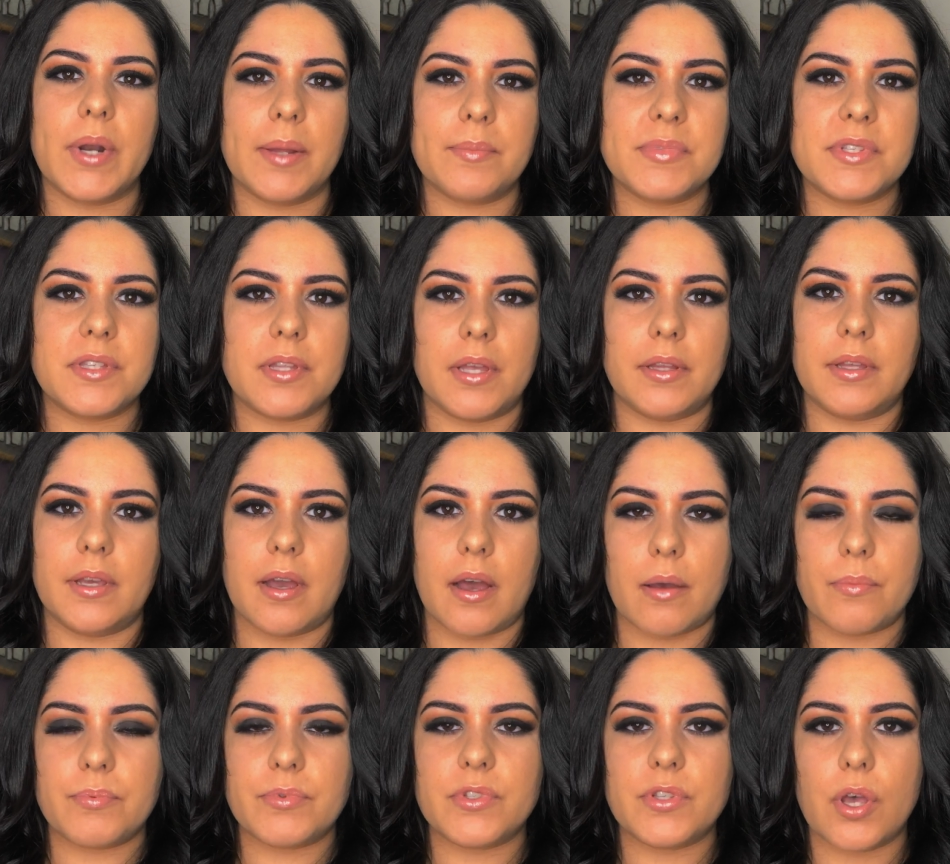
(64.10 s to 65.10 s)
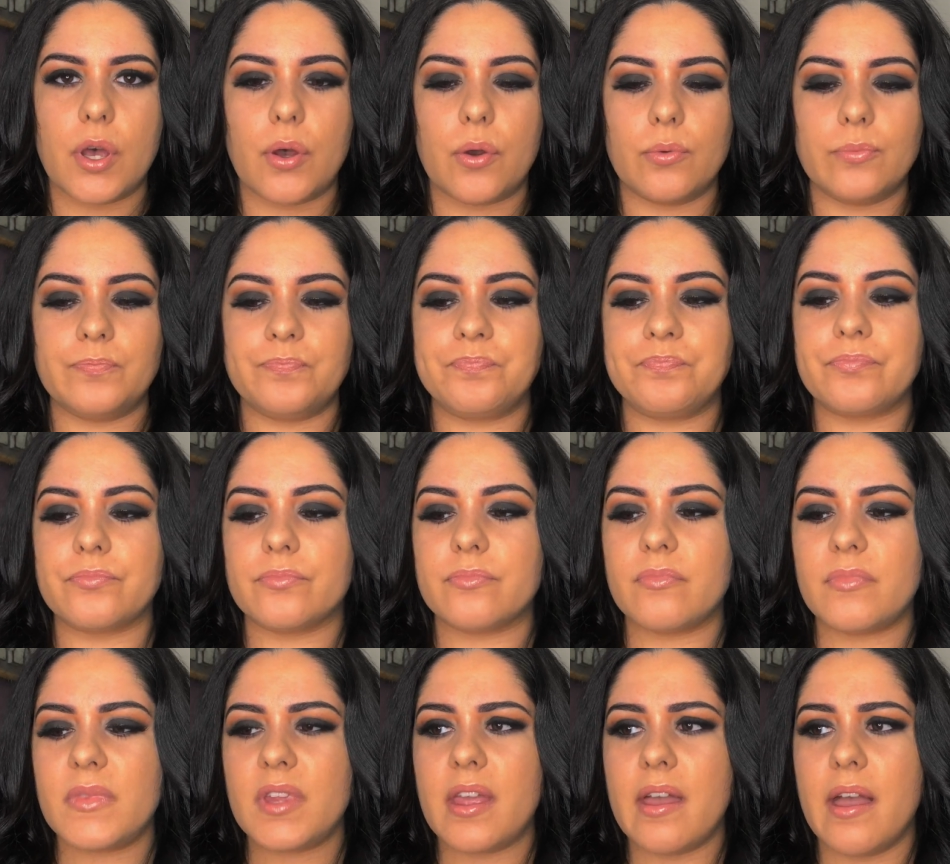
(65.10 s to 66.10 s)
I'm standing up. So
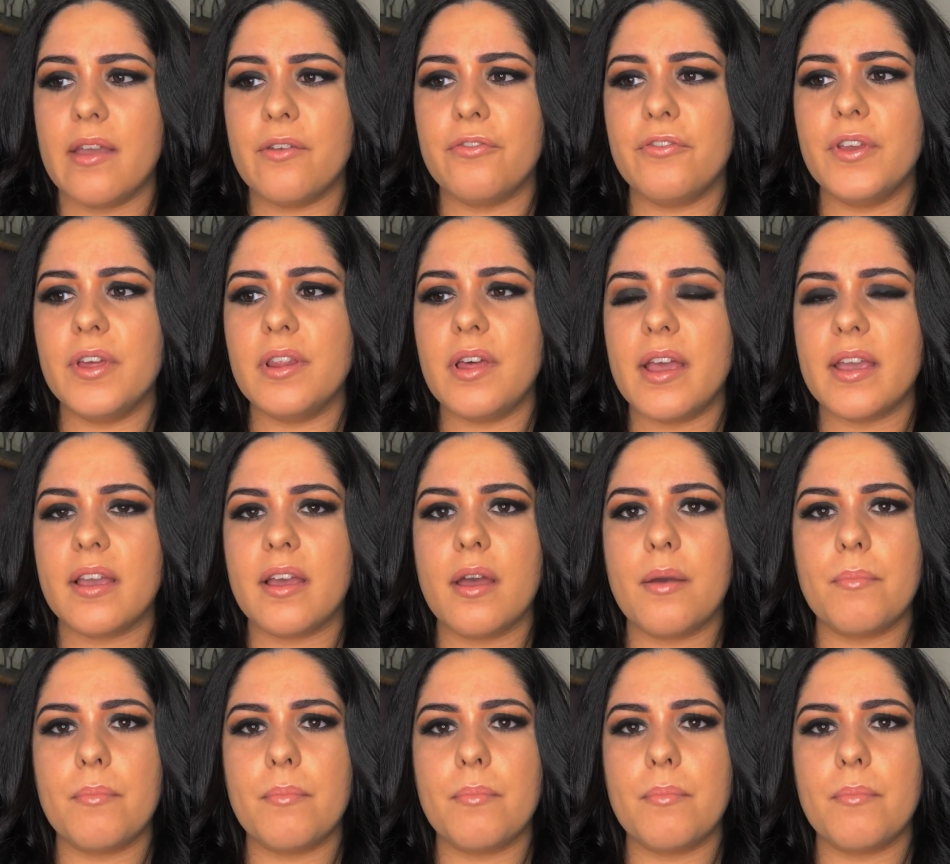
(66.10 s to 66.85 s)
I feel like